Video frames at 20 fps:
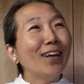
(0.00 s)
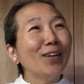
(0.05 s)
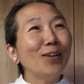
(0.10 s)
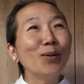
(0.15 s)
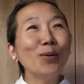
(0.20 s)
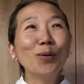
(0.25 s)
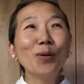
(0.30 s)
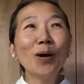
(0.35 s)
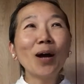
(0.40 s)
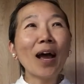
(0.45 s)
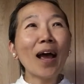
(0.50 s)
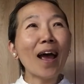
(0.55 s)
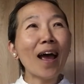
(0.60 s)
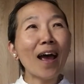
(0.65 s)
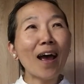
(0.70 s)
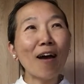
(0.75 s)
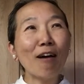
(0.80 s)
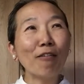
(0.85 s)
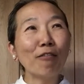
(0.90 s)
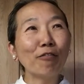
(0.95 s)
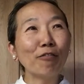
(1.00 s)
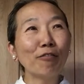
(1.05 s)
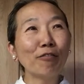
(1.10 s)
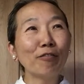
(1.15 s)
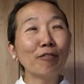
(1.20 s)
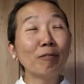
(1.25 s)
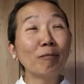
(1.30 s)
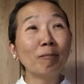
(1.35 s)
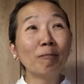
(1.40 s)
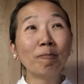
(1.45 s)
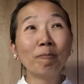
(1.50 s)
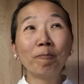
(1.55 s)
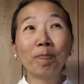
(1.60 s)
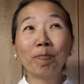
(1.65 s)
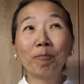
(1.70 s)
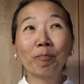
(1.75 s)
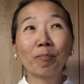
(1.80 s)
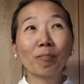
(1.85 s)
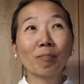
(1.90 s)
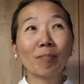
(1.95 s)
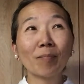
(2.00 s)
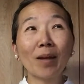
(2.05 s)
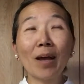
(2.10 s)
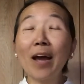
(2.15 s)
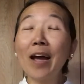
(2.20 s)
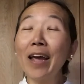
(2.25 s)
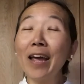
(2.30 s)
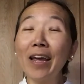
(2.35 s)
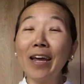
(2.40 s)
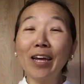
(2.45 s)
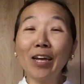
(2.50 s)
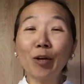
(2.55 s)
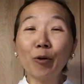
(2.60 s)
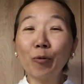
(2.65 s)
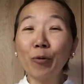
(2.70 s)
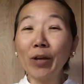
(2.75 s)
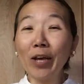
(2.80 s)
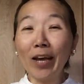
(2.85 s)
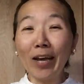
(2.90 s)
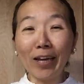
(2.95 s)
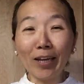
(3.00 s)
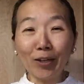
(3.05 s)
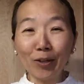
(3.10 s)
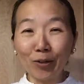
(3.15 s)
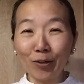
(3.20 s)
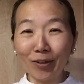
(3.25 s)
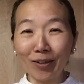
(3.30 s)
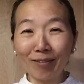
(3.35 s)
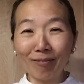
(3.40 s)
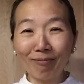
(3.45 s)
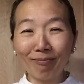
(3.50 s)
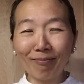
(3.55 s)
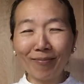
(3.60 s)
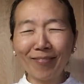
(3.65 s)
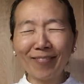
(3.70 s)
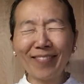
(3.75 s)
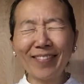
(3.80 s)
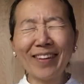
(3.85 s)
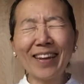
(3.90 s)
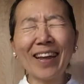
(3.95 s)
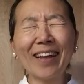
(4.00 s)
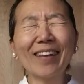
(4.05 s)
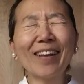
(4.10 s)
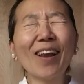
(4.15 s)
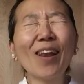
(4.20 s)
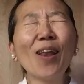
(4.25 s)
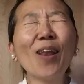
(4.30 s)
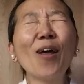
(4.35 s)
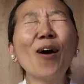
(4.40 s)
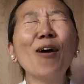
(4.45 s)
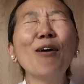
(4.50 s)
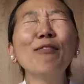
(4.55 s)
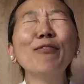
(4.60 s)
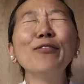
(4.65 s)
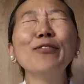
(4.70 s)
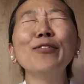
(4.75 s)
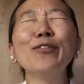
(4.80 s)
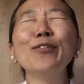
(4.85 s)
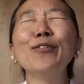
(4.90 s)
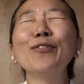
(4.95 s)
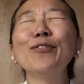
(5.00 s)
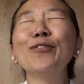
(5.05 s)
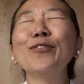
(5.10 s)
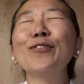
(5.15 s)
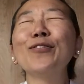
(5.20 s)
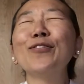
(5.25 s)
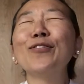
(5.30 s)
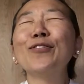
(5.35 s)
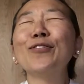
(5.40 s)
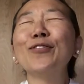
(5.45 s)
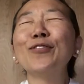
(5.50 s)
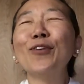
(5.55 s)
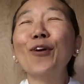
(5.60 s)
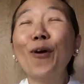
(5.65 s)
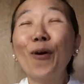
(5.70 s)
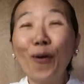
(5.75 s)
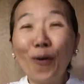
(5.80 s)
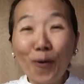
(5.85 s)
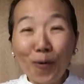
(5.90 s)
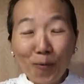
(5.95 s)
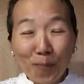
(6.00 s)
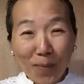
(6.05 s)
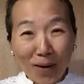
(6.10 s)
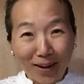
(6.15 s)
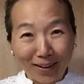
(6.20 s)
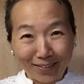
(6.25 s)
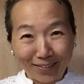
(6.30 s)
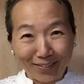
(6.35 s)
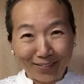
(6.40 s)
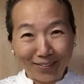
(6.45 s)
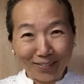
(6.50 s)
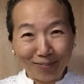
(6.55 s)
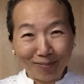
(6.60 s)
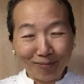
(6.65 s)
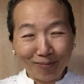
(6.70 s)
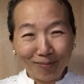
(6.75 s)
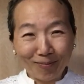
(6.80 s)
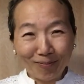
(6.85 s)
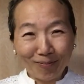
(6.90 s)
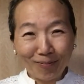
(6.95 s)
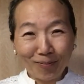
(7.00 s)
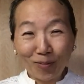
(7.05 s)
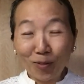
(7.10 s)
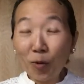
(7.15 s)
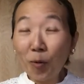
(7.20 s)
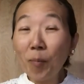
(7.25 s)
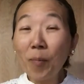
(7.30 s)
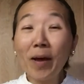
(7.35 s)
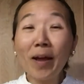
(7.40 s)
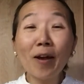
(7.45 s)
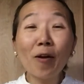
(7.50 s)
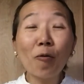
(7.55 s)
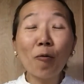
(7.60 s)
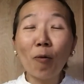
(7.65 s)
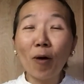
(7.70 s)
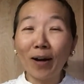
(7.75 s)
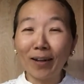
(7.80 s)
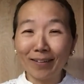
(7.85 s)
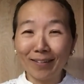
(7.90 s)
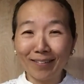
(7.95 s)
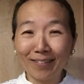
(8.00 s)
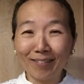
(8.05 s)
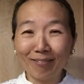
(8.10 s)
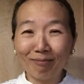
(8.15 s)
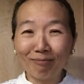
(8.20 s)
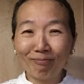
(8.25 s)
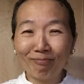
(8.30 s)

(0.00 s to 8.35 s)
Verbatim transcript: You have a creator that loves you so much, no matter what.